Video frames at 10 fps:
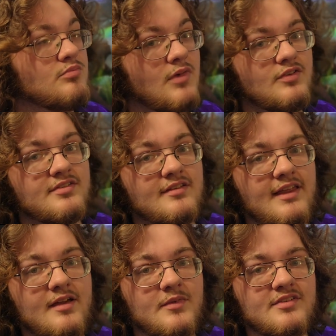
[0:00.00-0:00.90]
most of
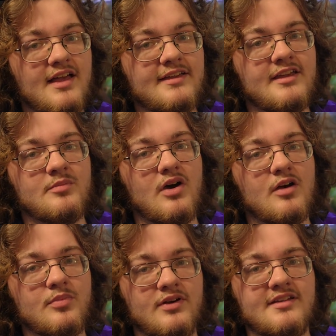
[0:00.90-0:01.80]
the animals I keep
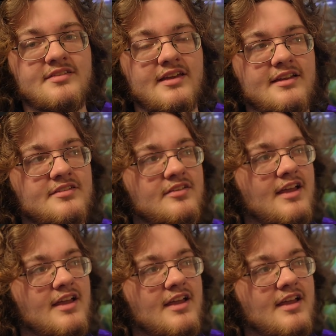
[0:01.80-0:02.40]
are pretty skittish.